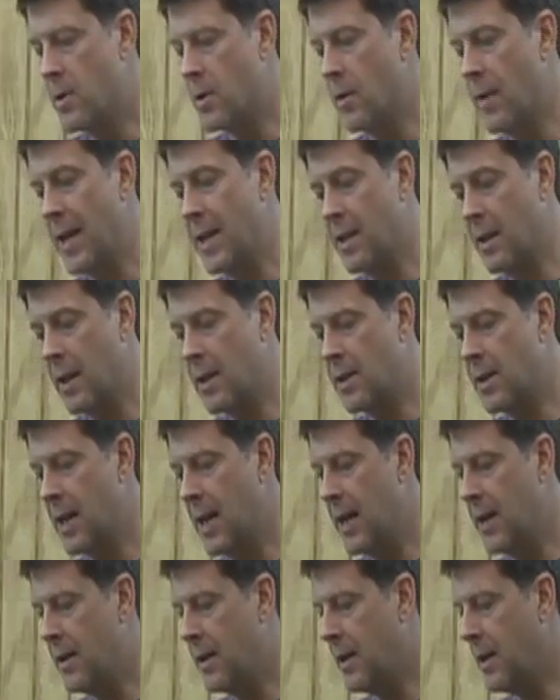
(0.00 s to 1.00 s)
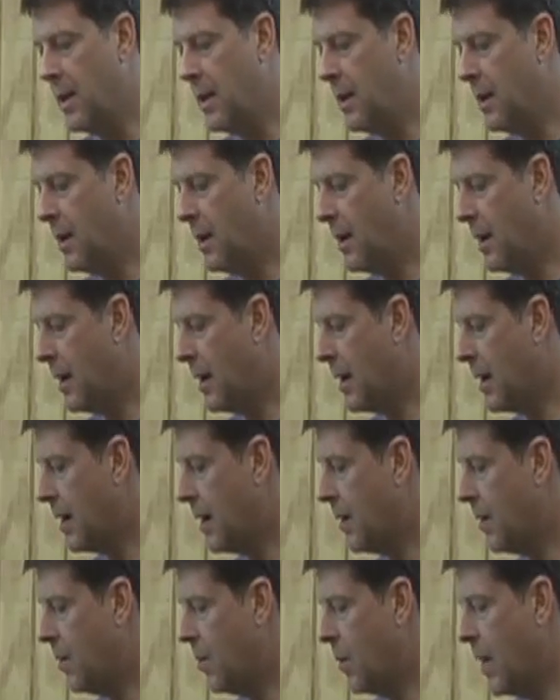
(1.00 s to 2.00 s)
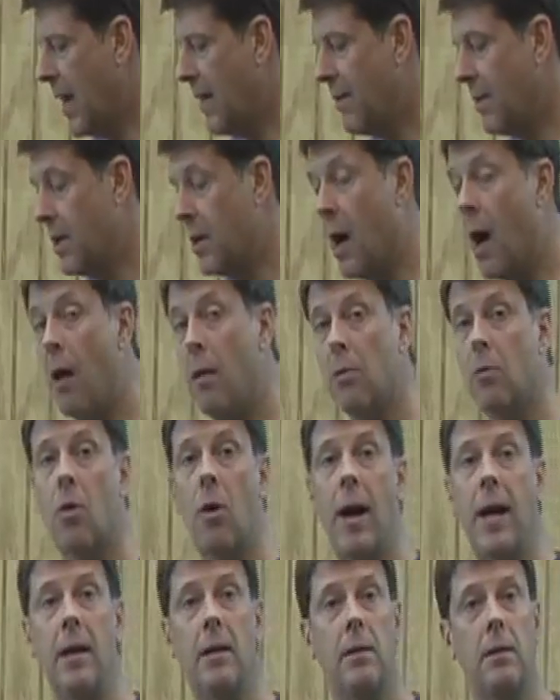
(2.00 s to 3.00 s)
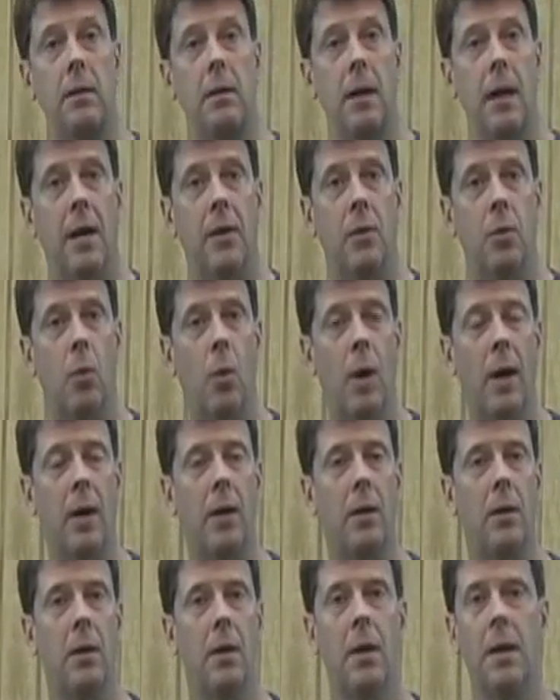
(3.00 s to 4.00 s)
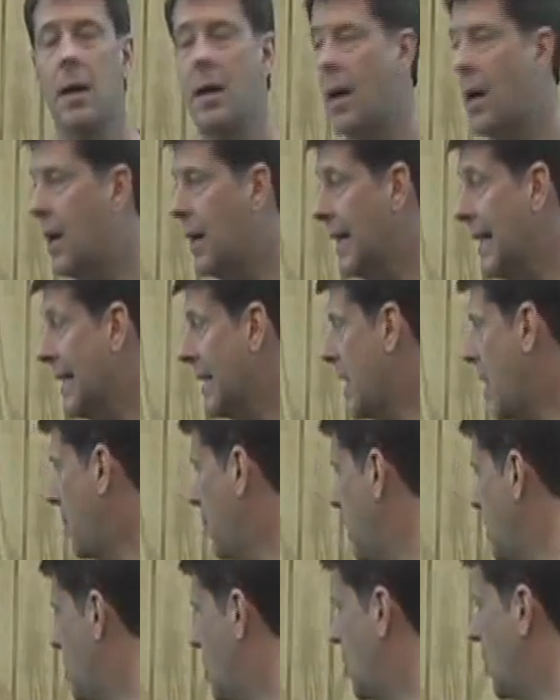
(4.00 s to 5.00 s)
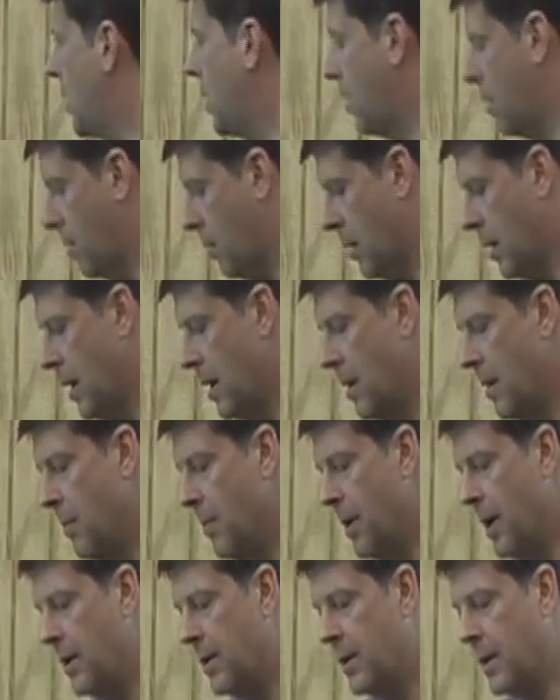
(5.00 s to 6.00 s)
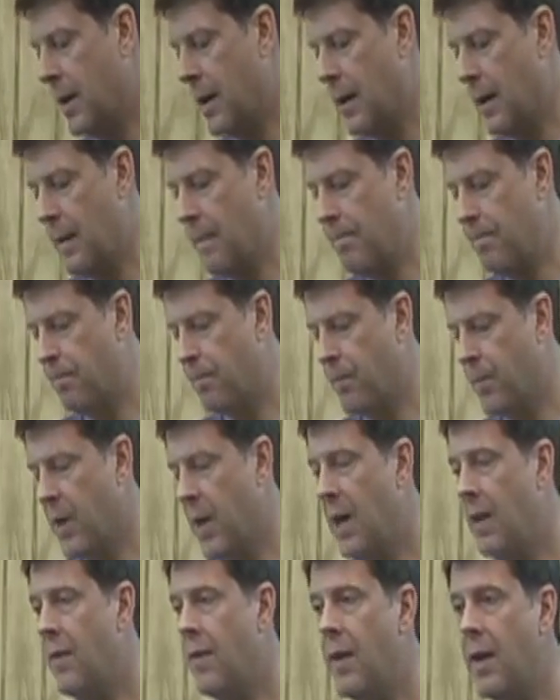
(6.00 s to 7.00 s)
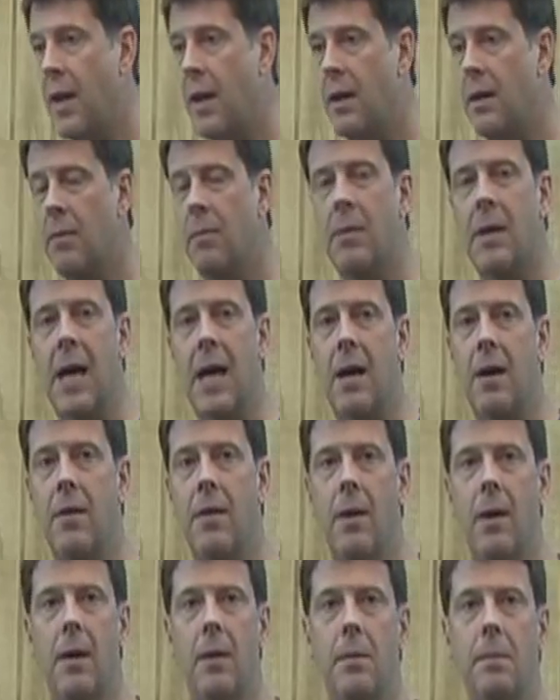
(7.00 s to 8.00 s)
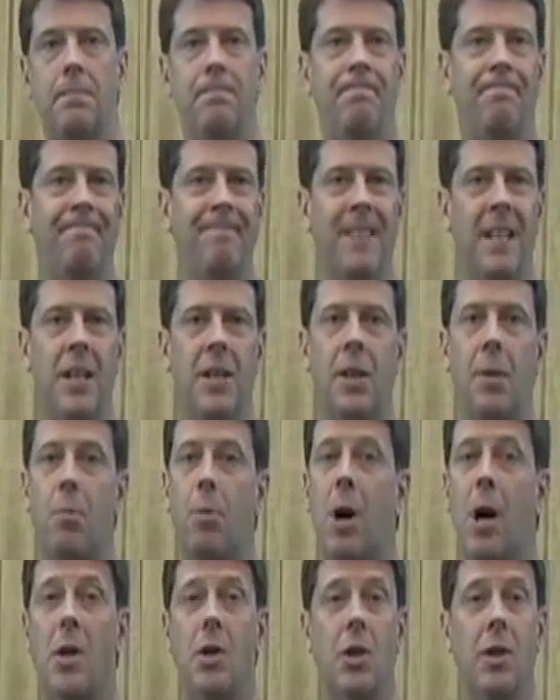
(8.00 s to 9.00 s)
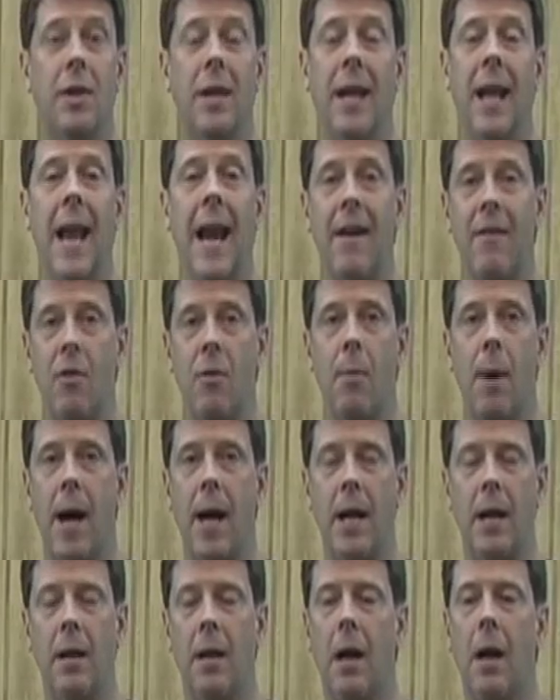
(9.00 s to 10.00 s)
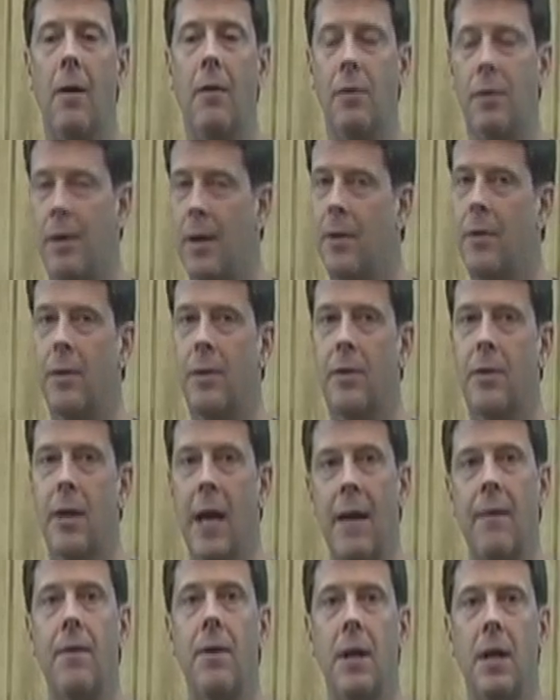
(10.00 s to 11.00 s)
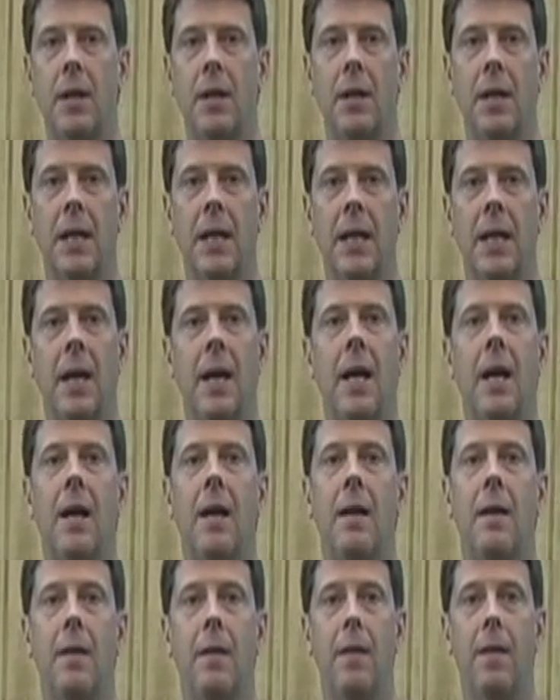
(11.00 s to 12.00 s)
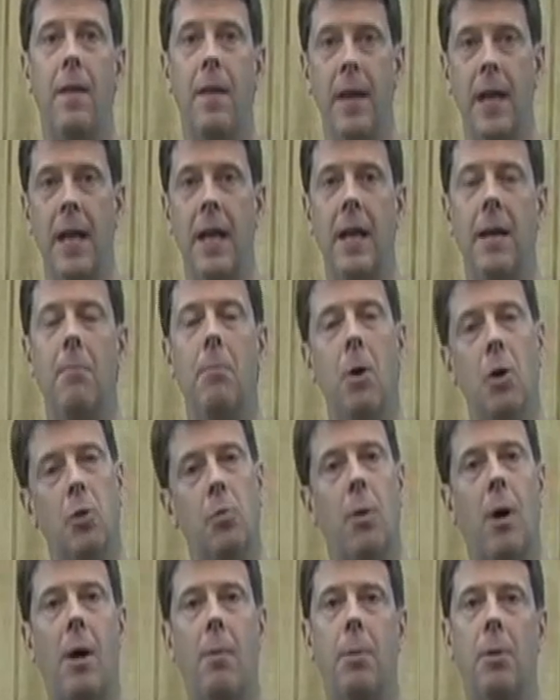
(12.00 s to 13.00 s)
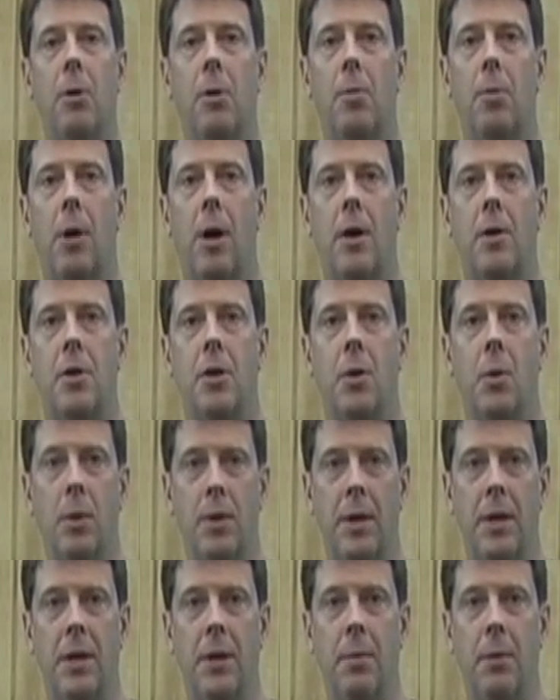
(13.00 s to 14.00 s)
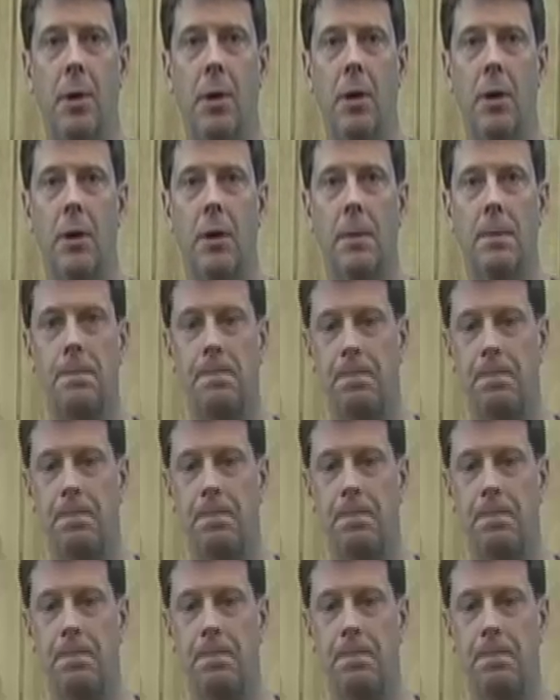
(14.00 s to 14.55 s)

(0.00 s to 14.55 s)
that's lesson 18. We have a doll cradle as well. Again, not pictured here. But and then kind of the project that everybody loves. This is definitely the most popular project within the book.